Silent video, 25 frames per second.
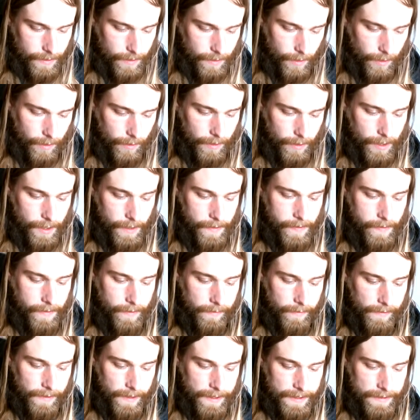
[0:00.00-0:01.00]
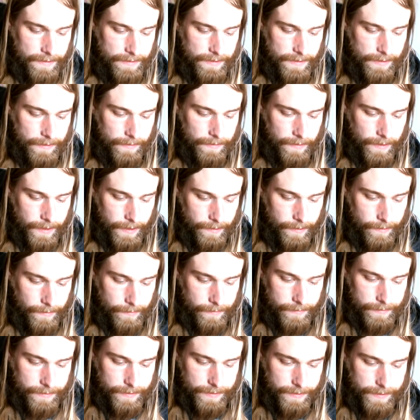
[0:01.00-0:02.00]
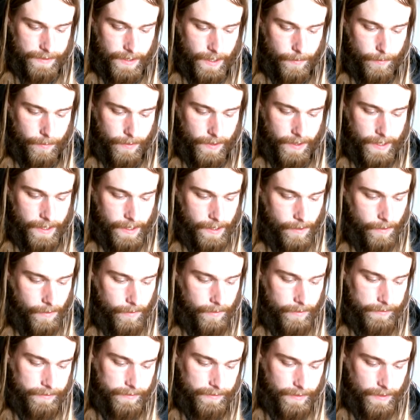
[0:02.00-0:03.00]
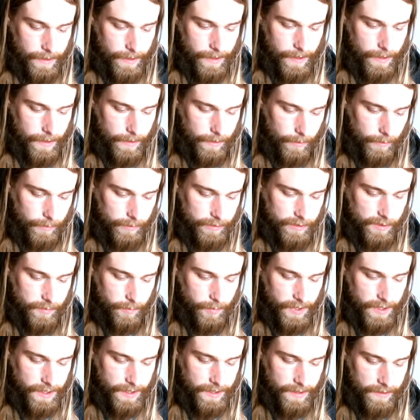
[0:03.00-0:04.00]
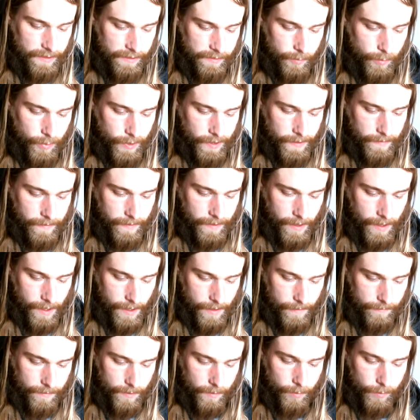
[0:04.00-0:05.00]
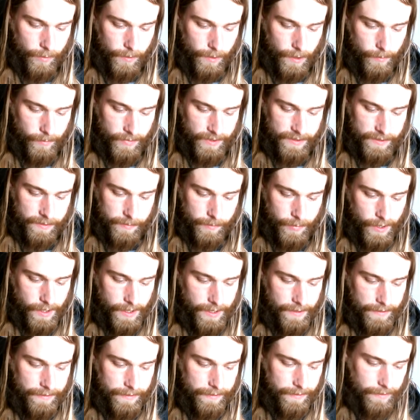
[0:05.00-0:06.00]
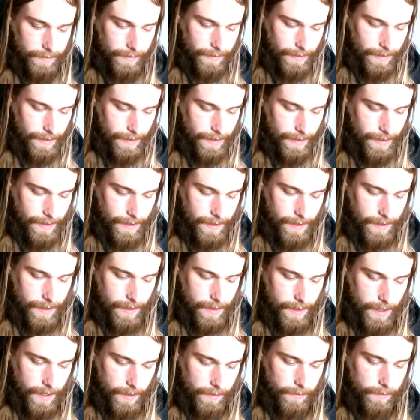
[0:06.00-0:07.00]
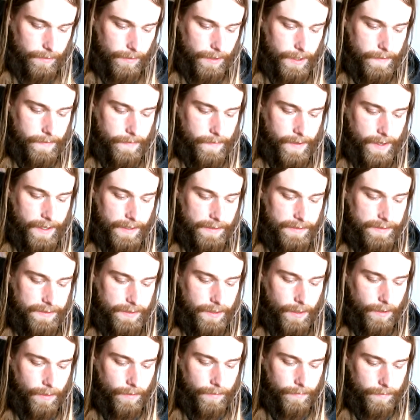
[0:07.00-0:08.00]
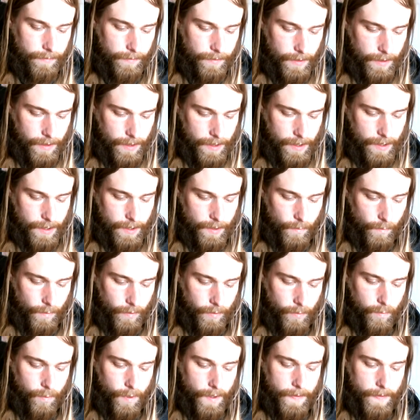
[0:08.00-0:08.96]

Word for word: Call on the lazy, leaden, stepping hours, whose speed is but the heavy plummet's pace, and glut thyself with